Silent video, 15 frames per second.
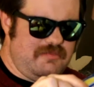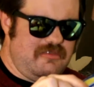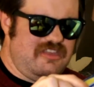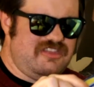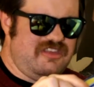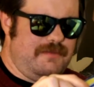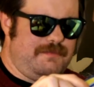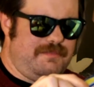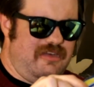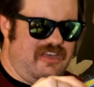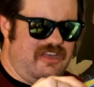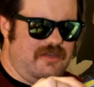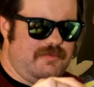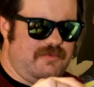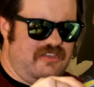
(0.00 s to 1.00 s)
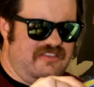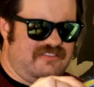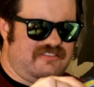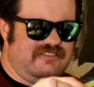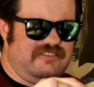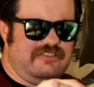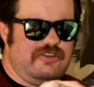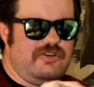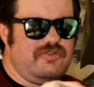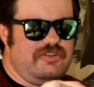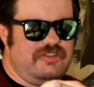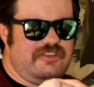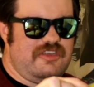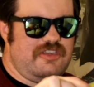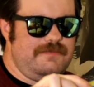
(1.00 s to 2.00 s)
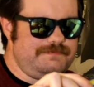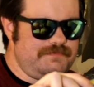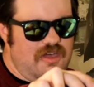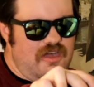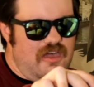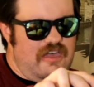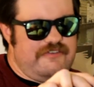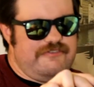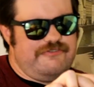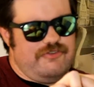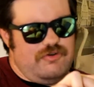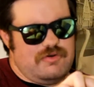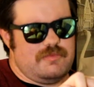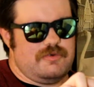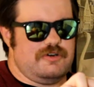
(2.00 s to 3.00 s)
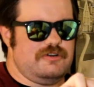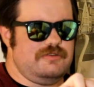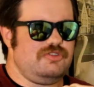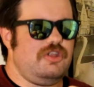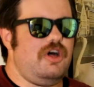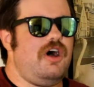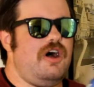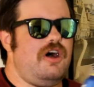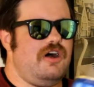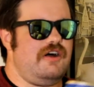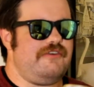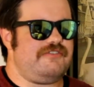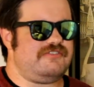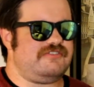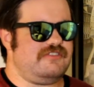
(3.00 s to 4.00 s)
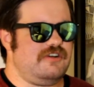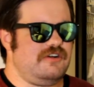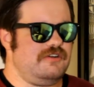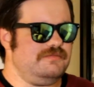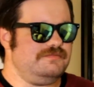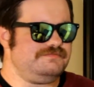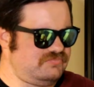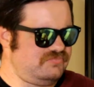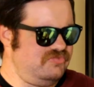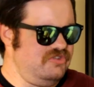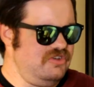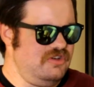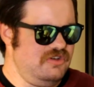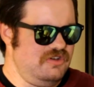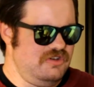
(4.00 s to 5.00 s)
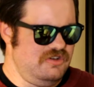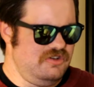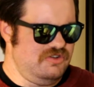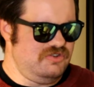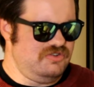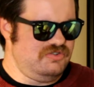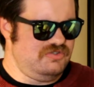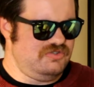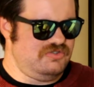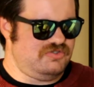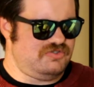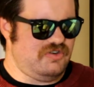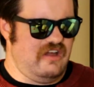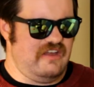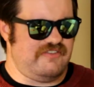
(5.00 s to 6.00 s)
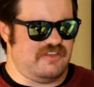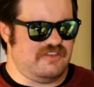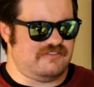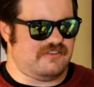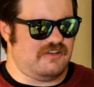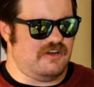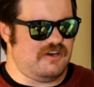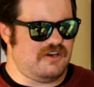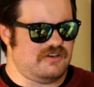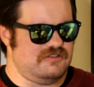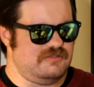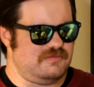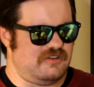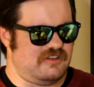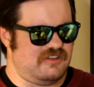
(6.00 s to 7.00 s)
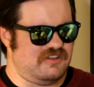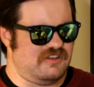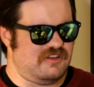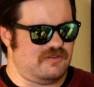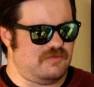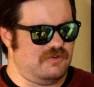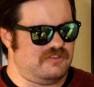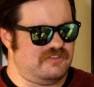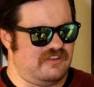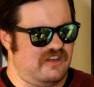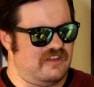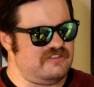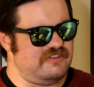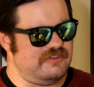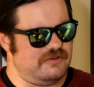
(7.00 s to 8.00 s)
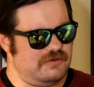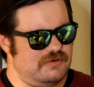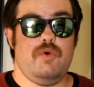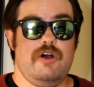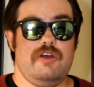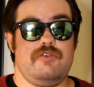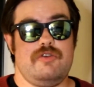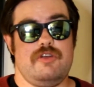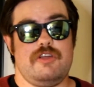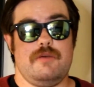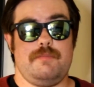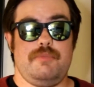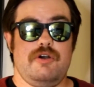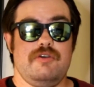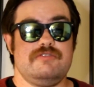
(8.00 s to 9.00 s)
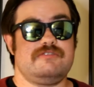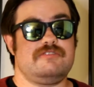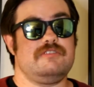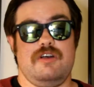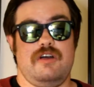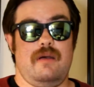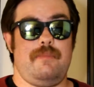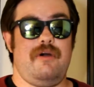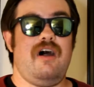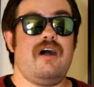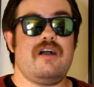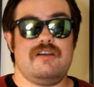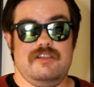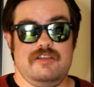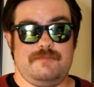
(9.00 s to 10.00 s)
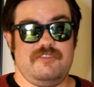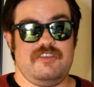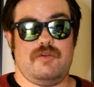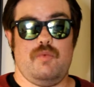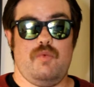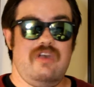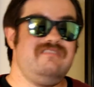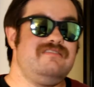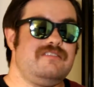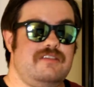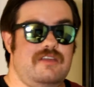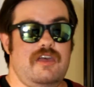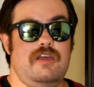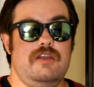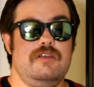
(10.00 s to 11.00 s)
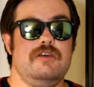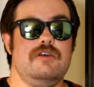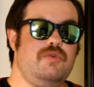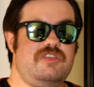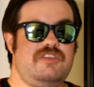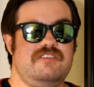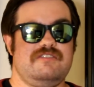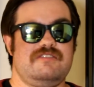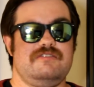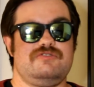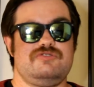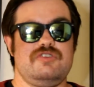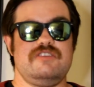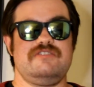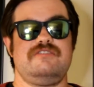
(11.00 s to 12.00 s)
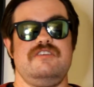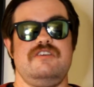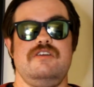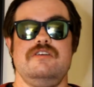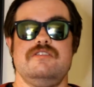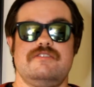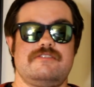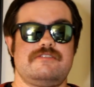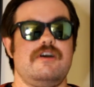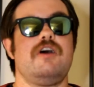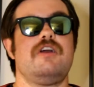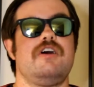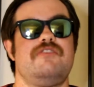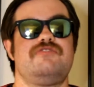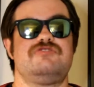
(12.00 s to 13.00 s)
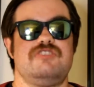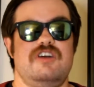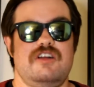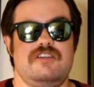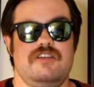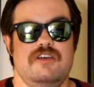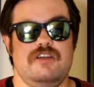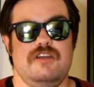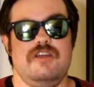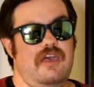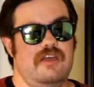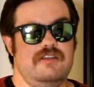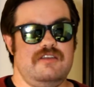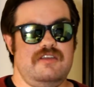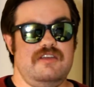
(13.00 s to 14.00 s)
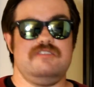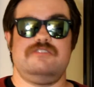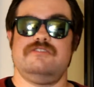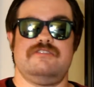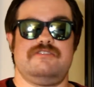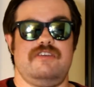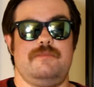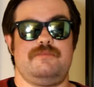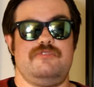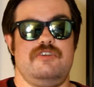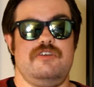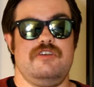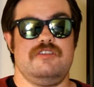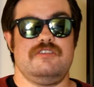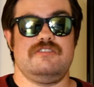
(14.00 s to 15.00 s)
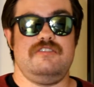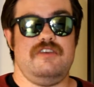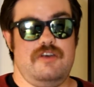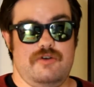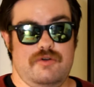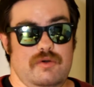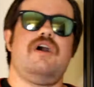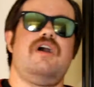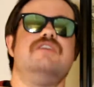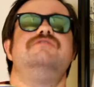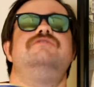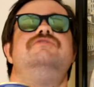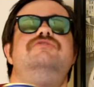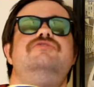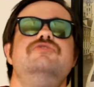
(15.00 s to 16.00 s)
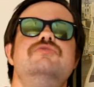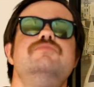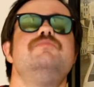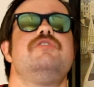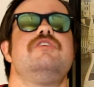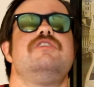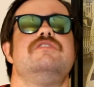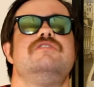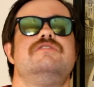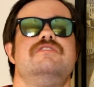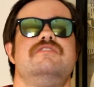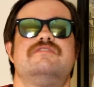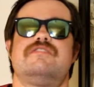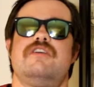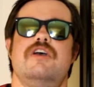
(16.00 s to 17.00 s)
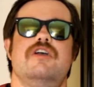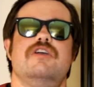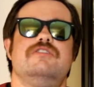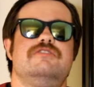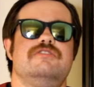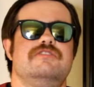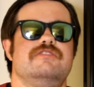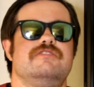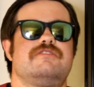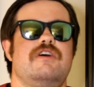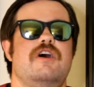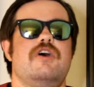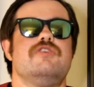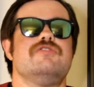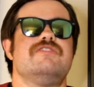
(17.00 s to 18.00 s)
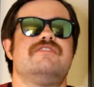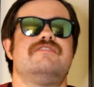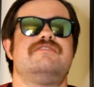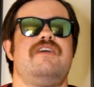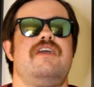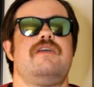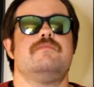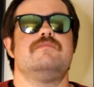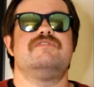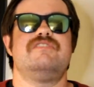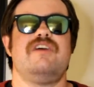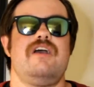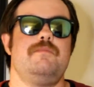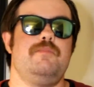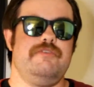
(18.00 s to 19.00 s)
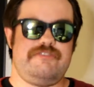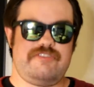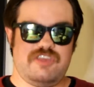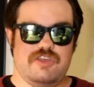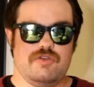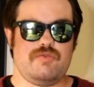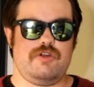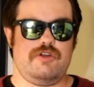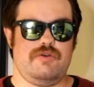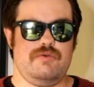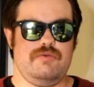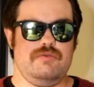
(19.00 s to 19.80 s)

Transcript: mean that Babe is literally a former law officer driving his car, oh my god, what did I do? Wandering a post-apocalyptic wasteland with his trusty sawed-off shotgun and interceptor in tow. I do mean these characters are the same type of hero.